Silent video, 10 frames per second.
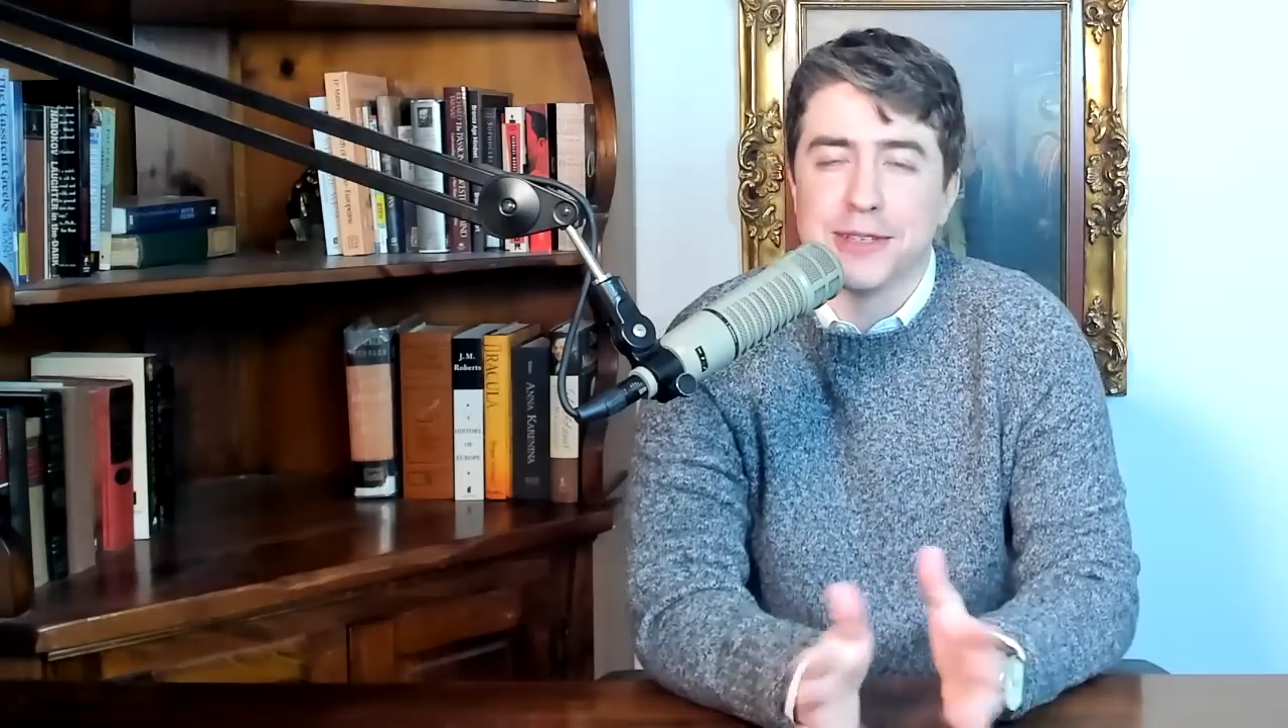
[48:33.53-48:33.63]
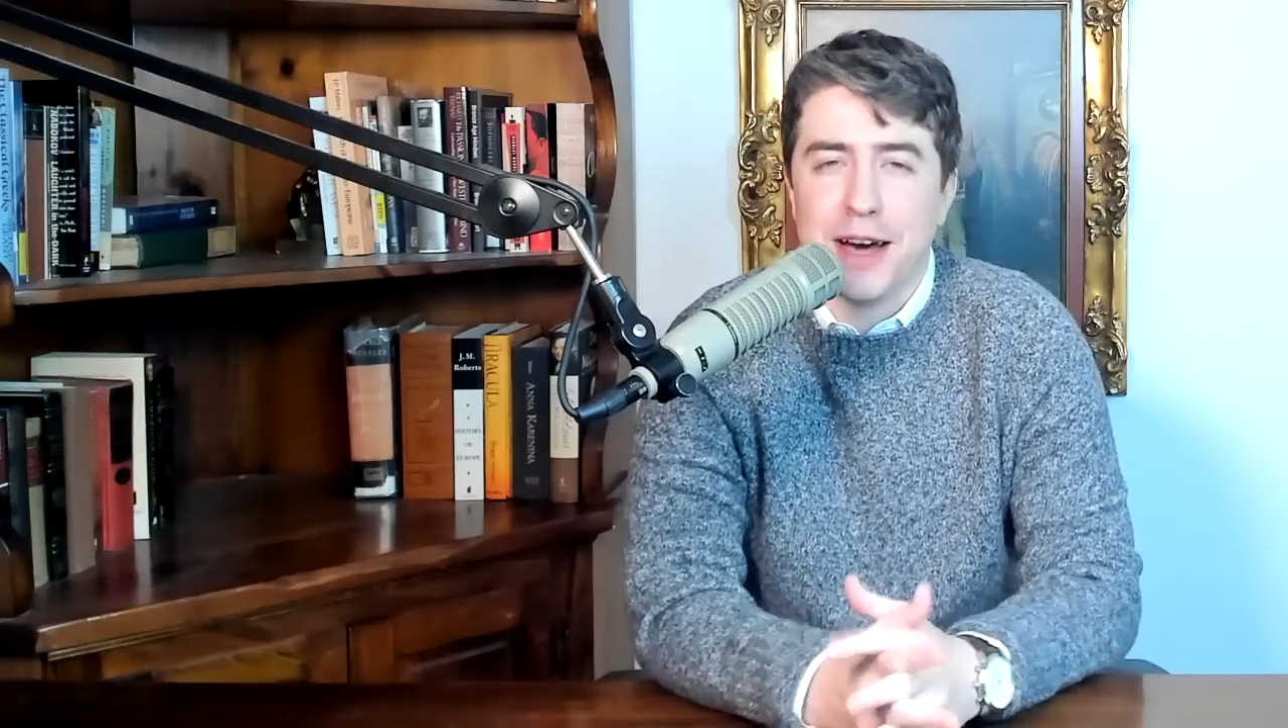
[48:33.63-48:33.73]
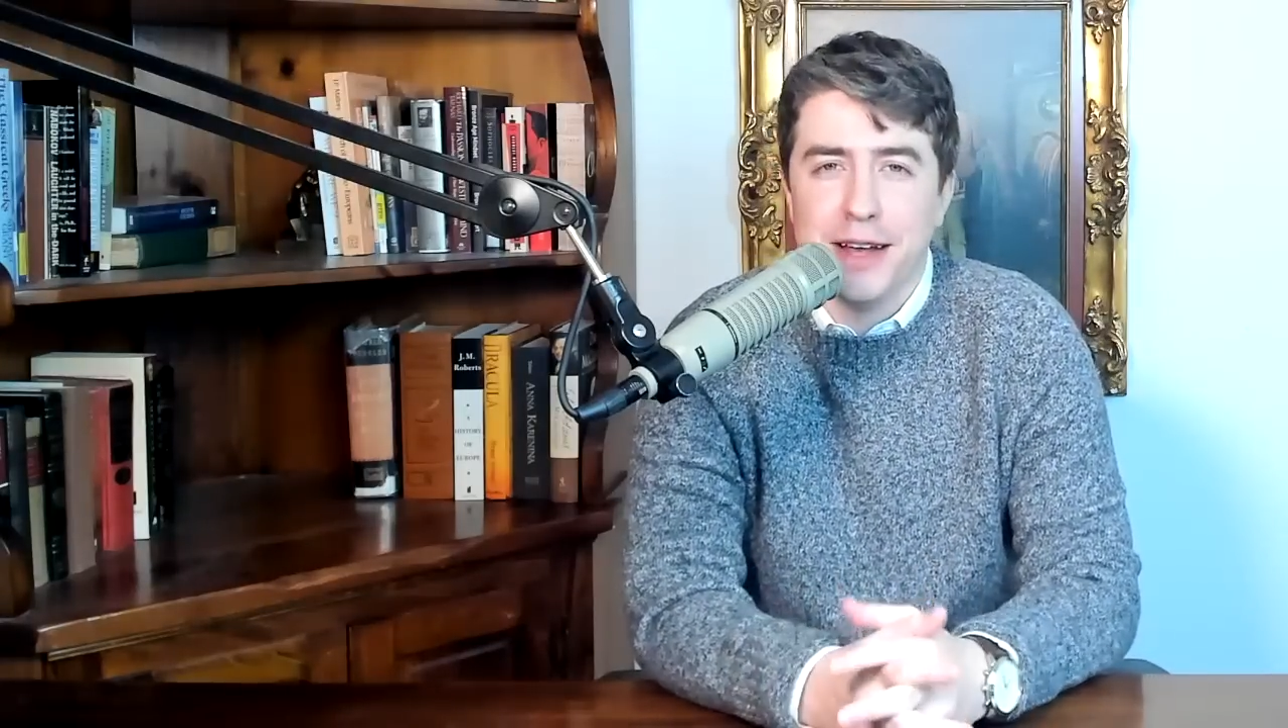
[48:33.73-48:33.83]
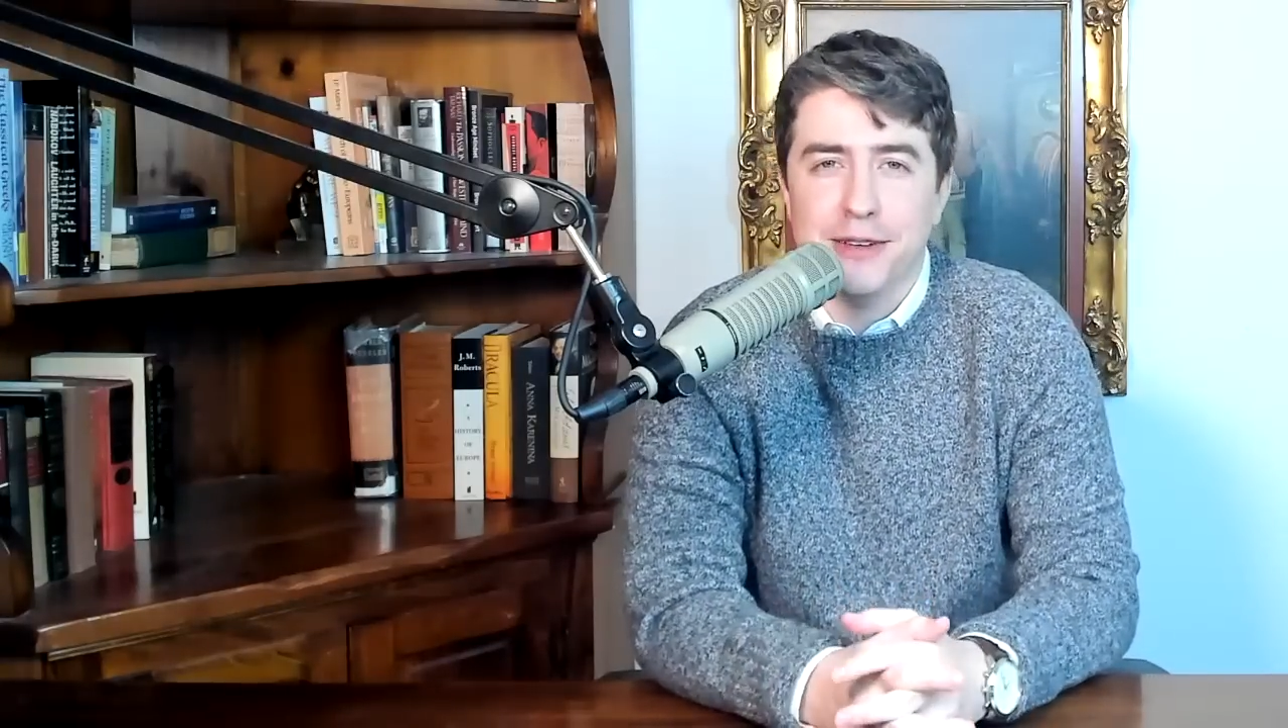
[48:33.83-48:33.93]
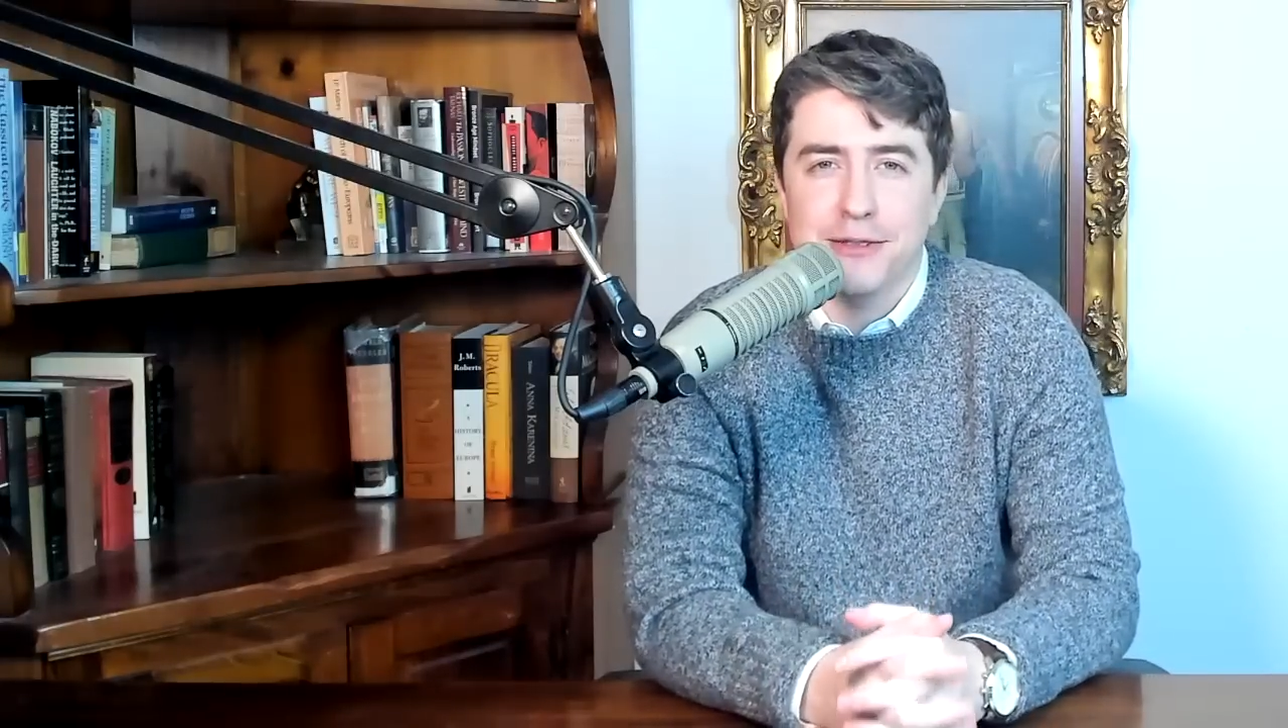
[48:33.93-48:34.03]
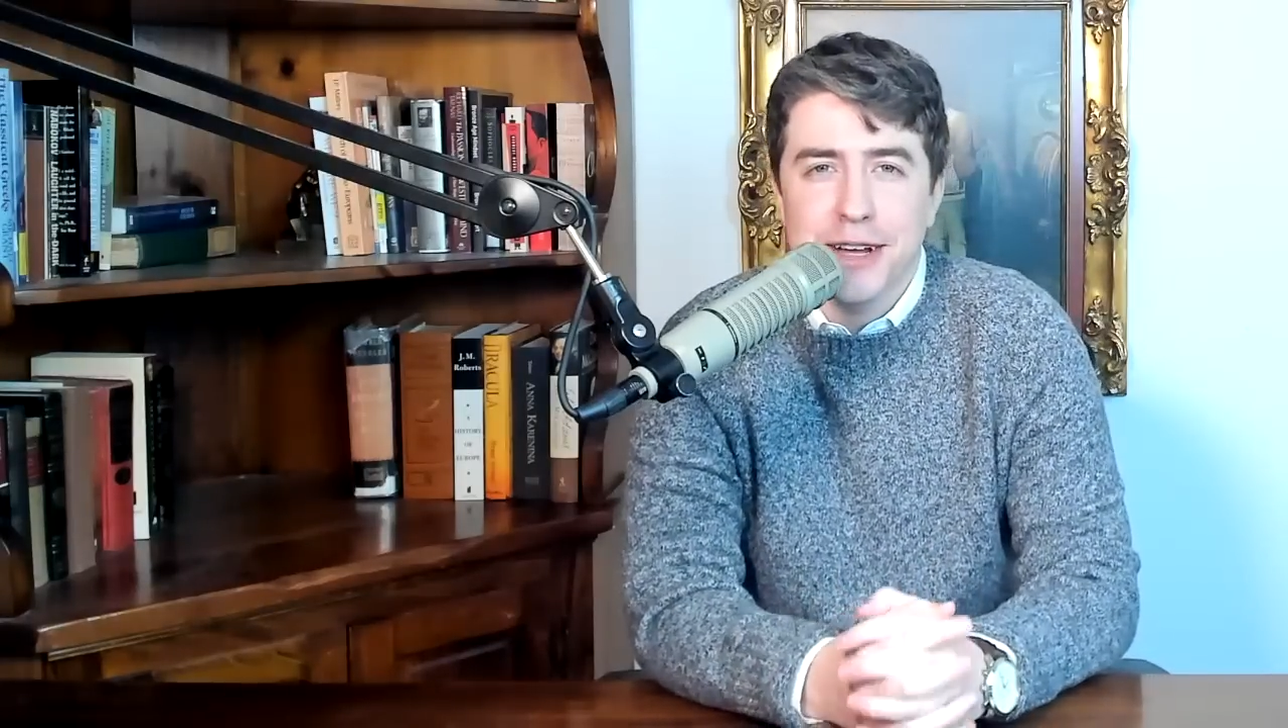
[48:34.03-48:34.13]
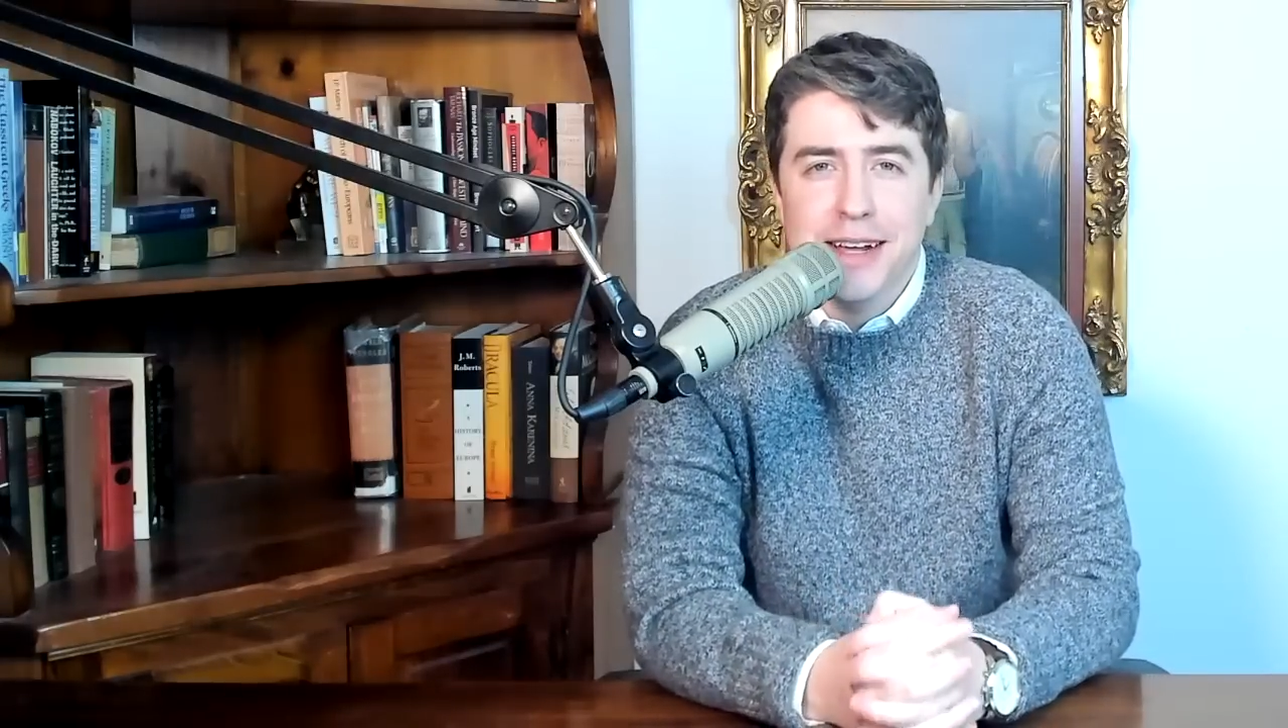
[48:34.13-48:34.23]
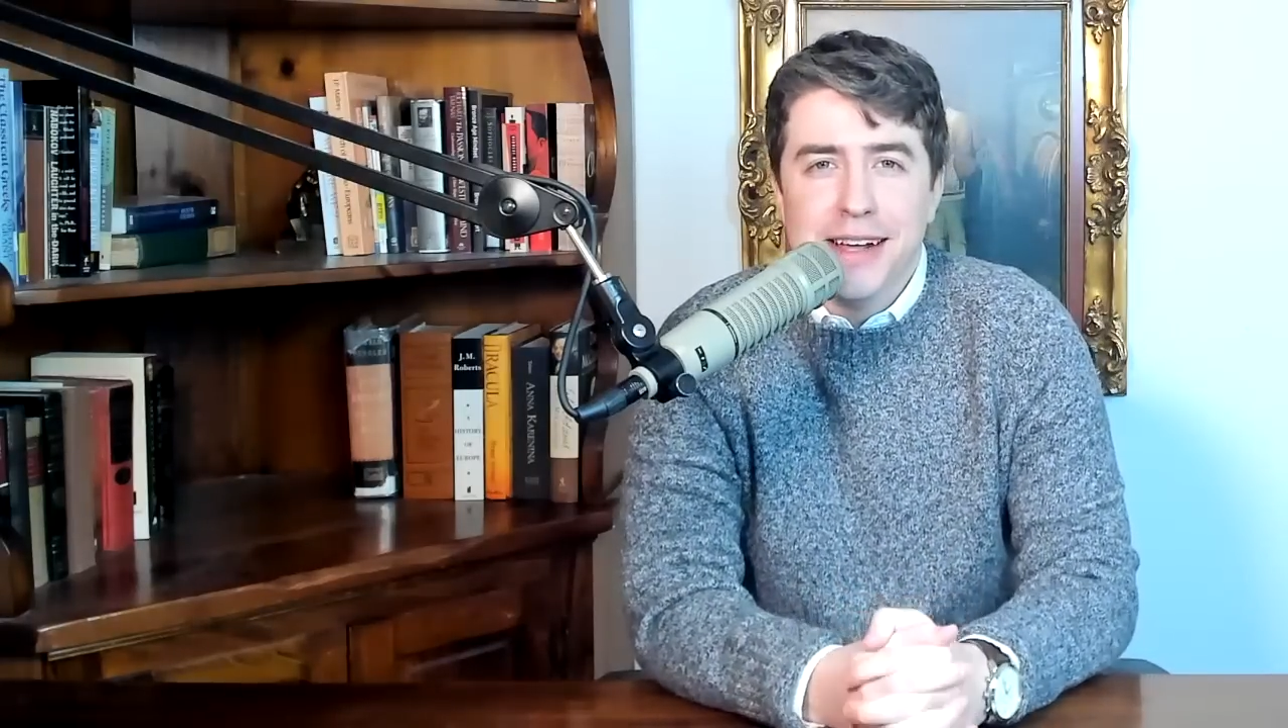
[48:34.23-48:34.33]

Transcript: kind of